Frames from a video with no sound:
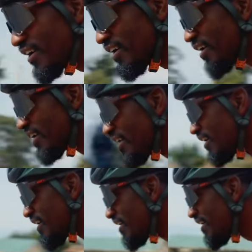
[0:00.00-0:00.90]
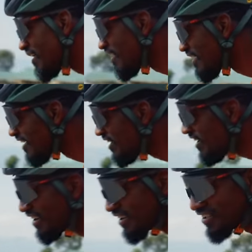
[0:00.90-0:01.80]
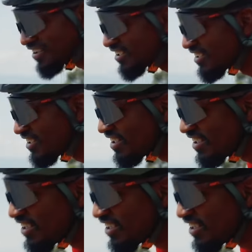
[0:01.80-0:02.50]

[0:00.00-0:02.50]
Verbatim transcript: like early twenties and came to